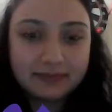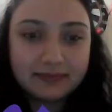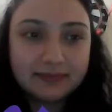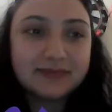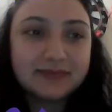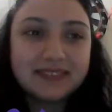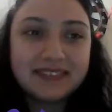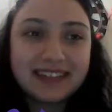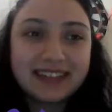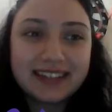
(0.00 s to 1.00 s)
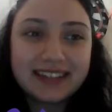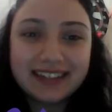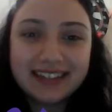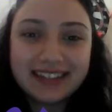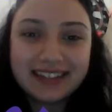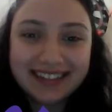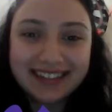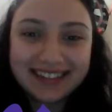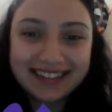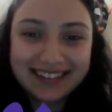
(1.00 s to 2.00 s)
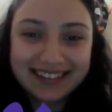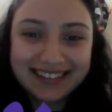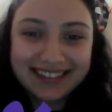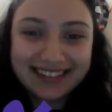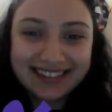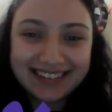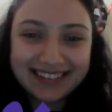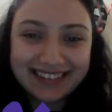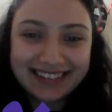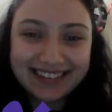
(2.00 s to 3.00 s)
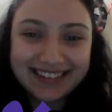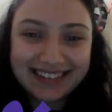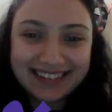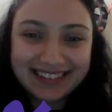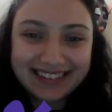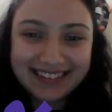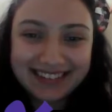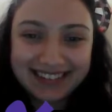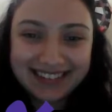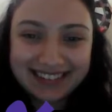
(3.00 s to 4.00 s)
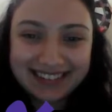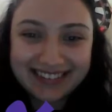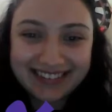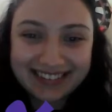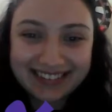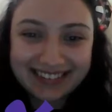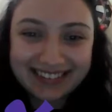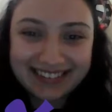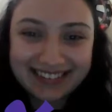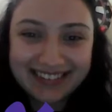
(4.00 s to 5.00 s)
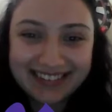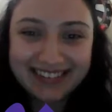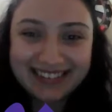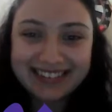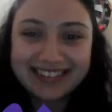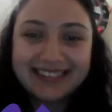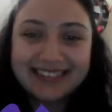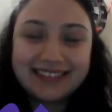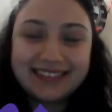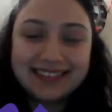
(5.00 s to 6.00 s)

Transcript: No words are spoken by the person on screen.